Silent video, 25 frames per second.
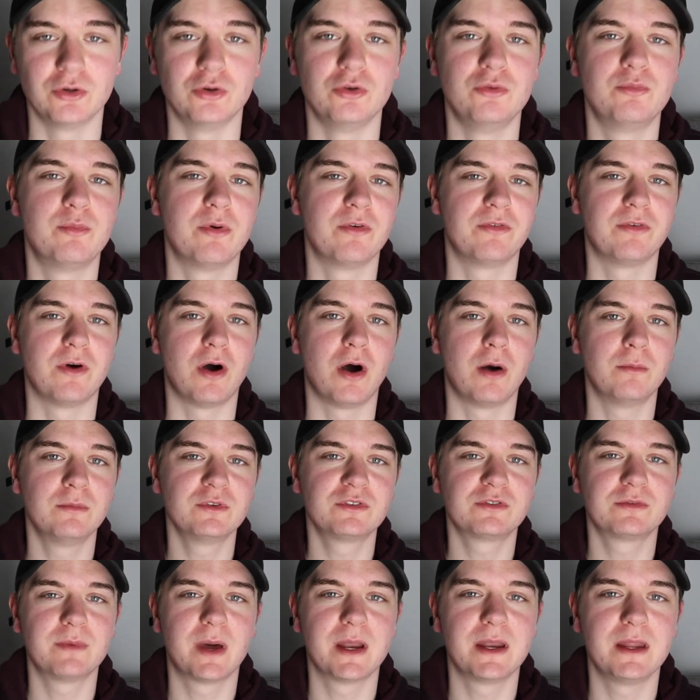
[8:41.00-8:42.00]
good
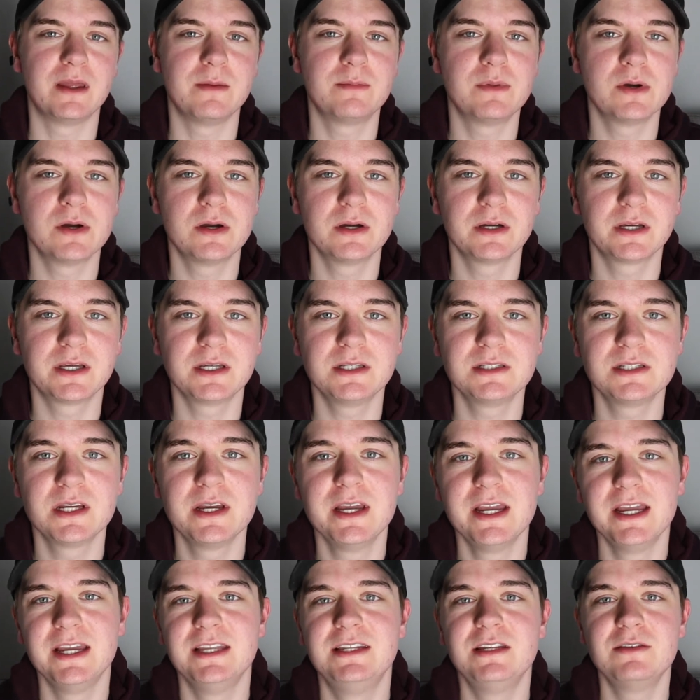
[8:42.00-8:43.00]
performance from Anthony Perkins.
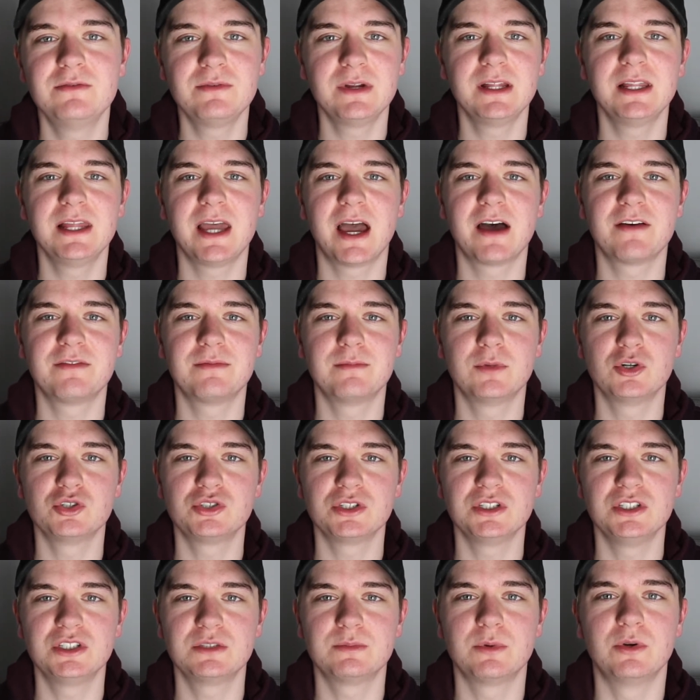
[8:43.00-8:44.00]
He didn't really have
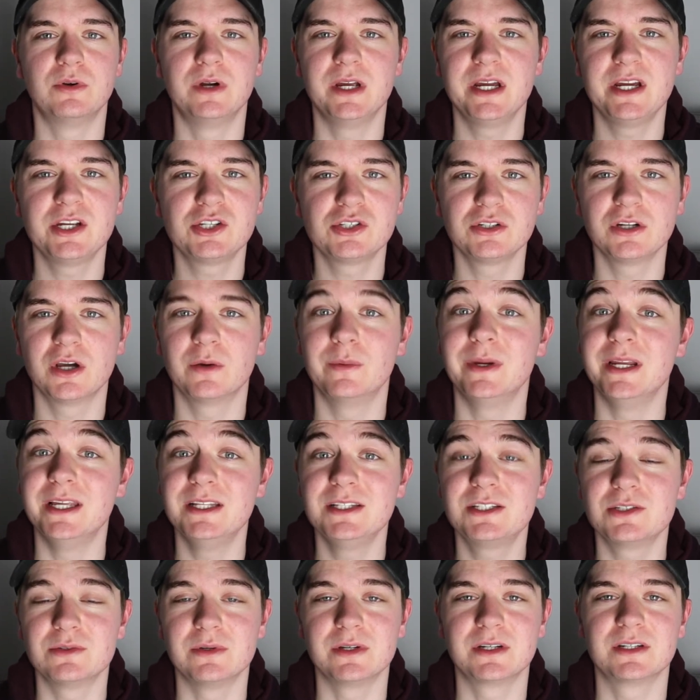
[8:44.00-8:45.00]
much inspiration going
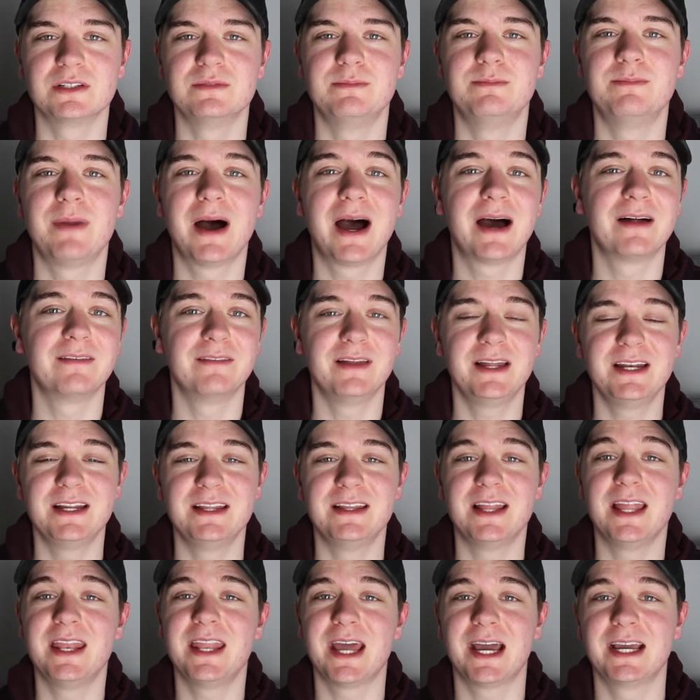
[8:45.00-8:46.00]
into it, because back then
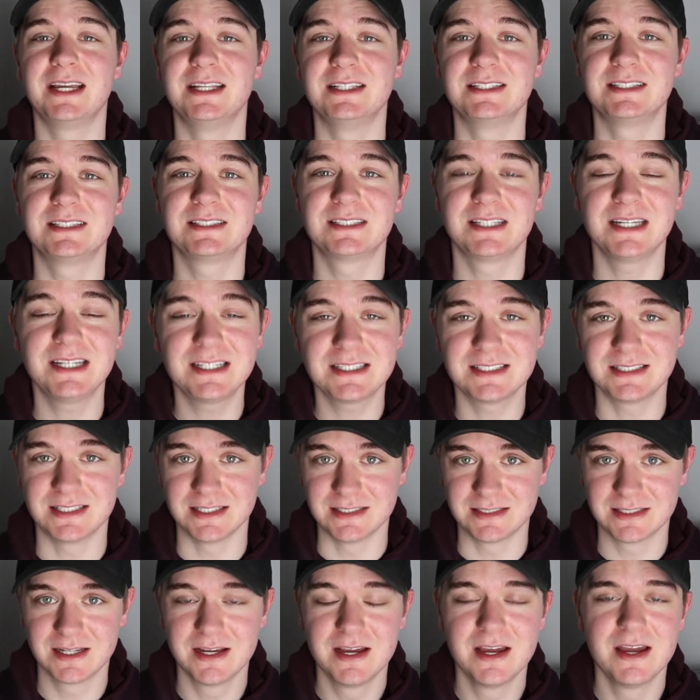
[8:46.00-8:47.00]
in the
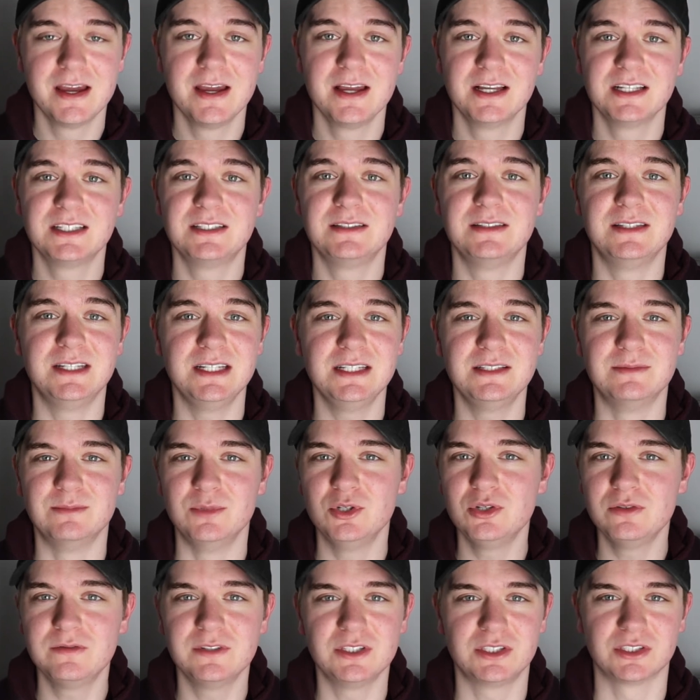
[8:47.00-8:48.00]
1960s, these
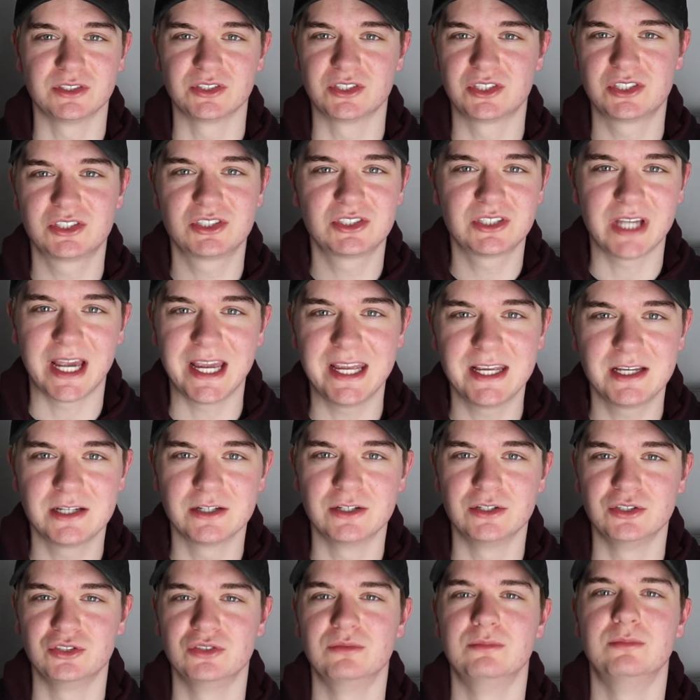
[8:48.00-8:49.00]
movies on
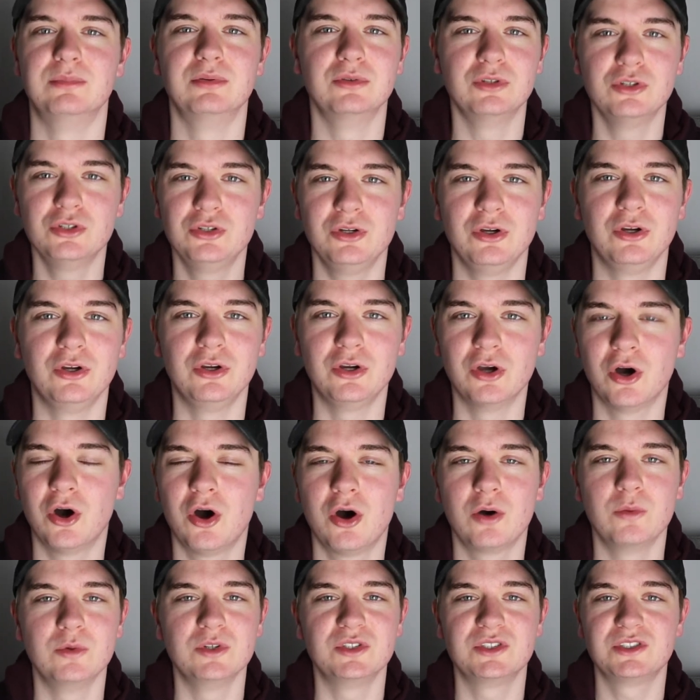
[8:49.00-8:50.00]
psychos and blood and
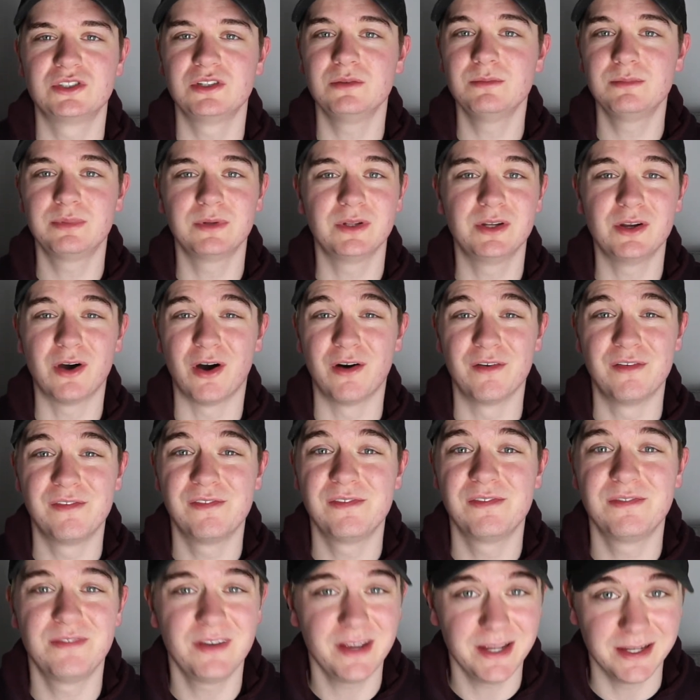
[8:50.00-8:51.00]
gore was simply not a
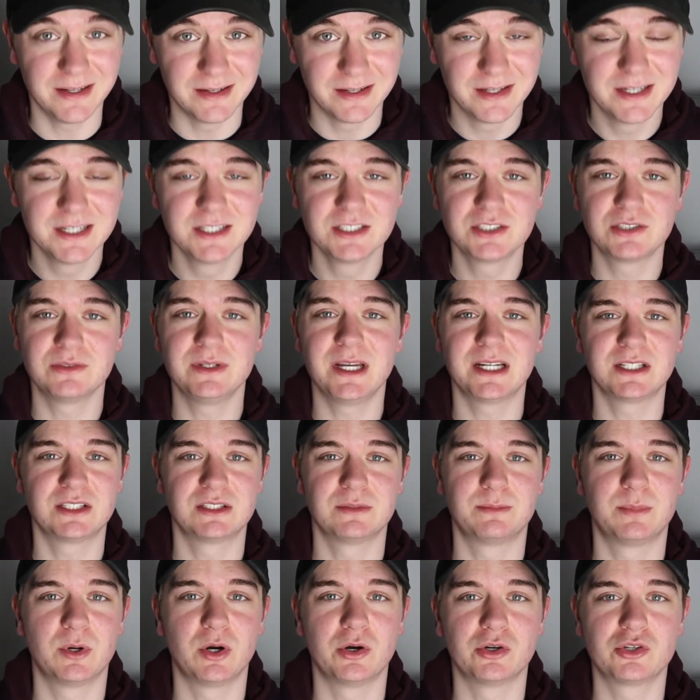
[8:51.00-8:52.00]
thing. So he had
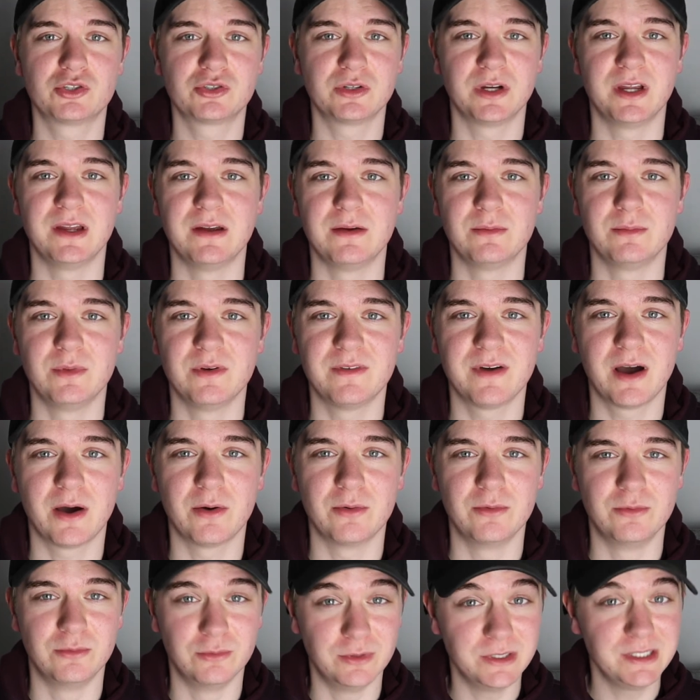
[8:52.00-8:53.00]
to portray it
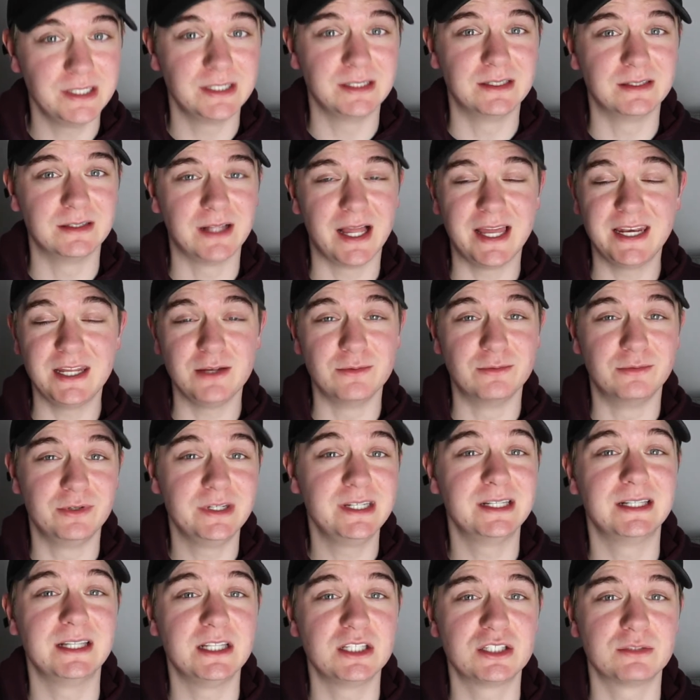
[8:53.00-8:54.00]
without any
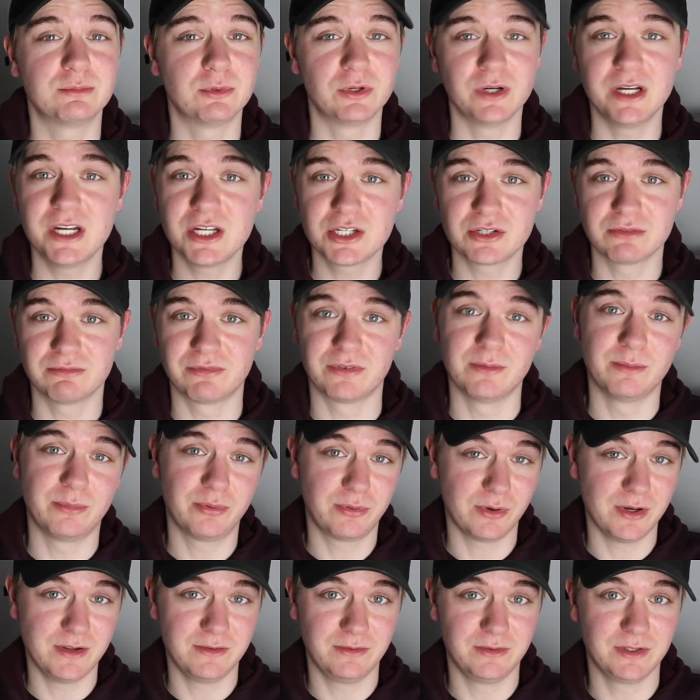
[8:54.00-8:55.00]
real inspiration from
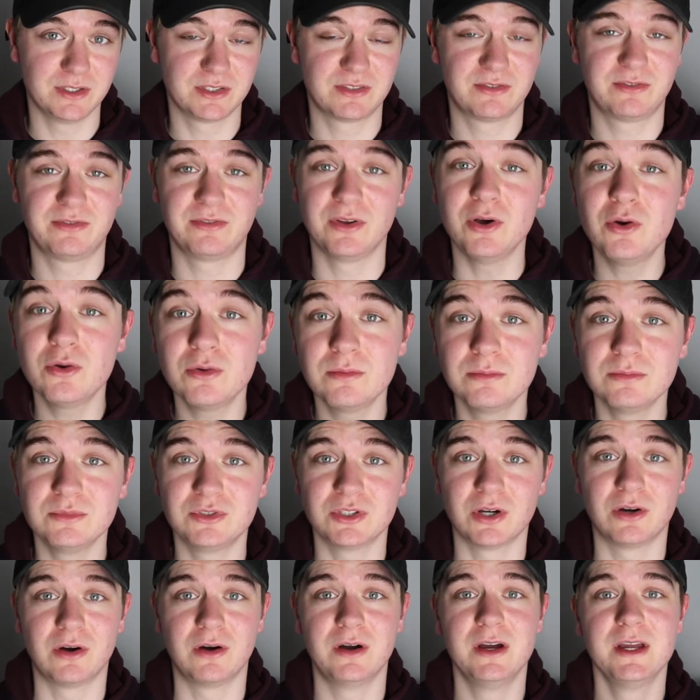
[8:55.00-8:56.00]
previous
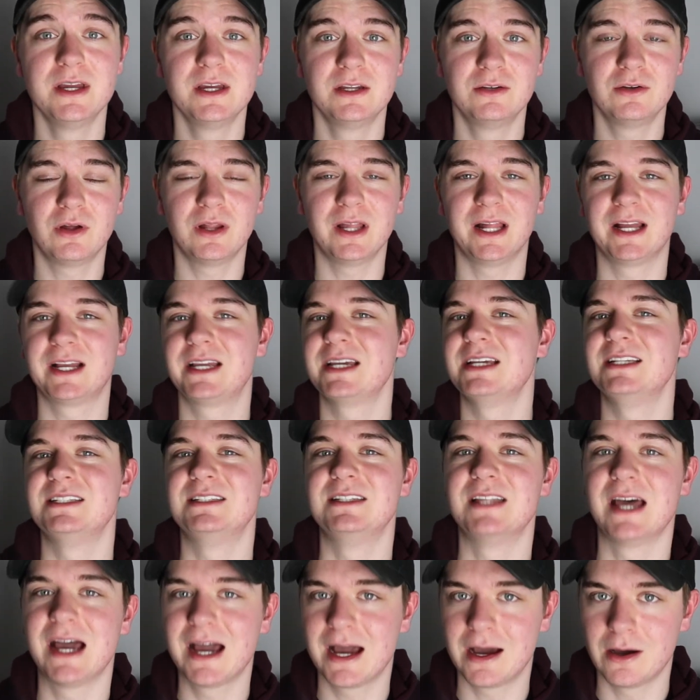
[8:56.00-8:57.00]
films, or not like it
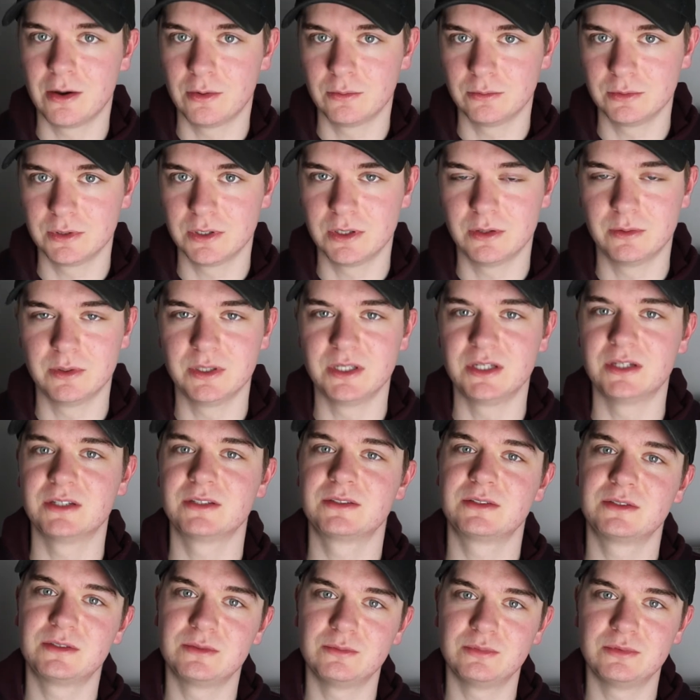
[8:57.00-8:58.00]
is now, you know,
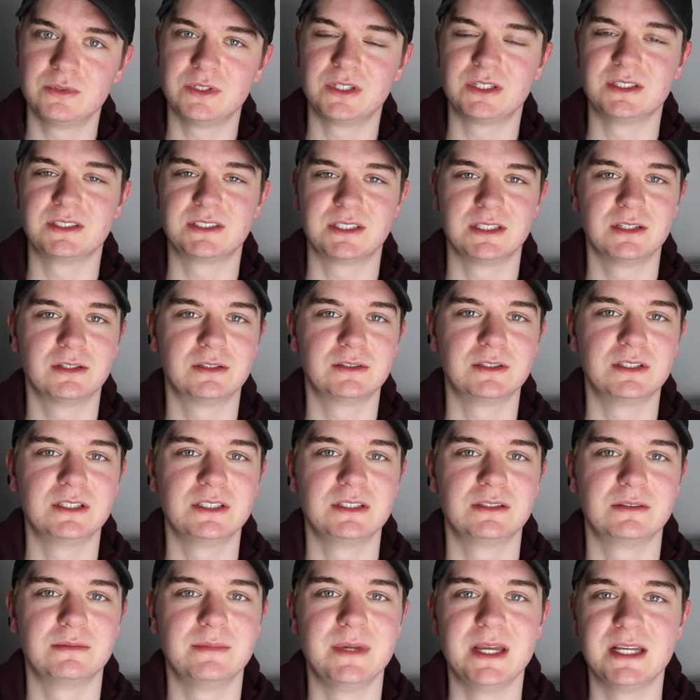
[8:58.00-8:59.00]
when you can see all
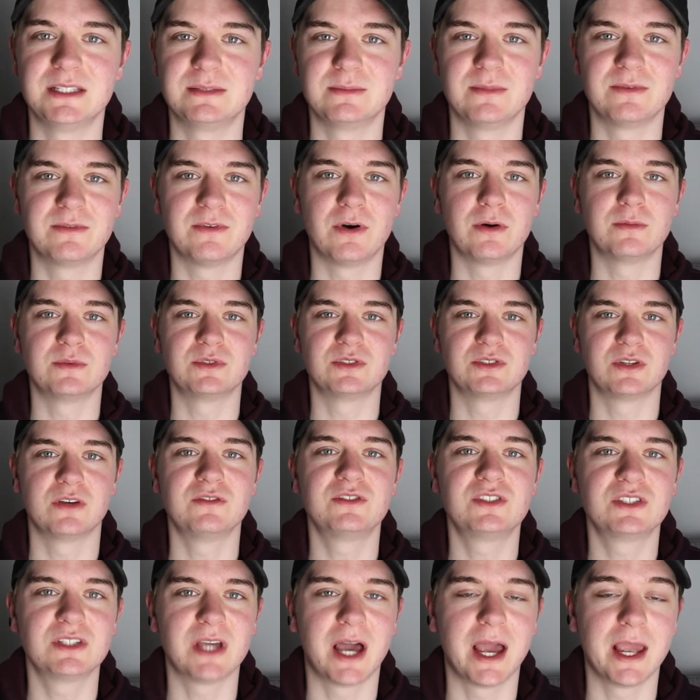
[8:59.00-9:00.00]
these amazing performances
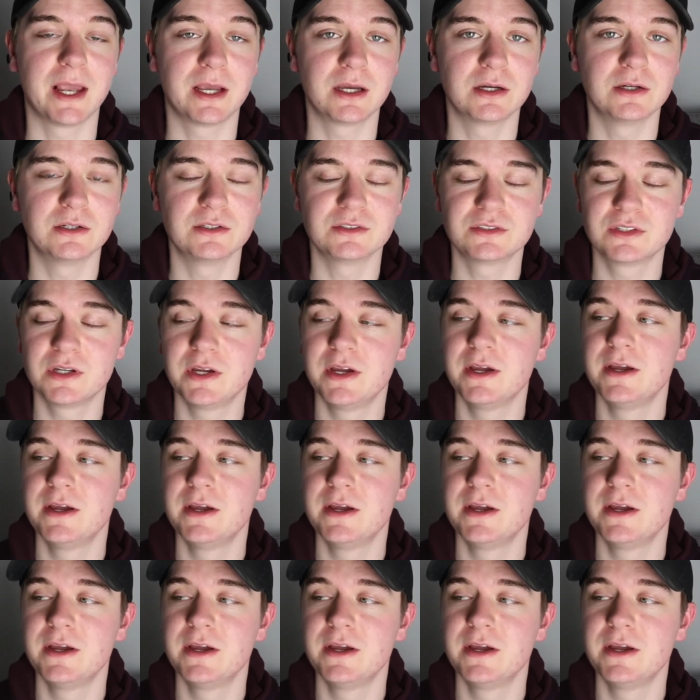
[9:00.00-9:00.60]
of psychos.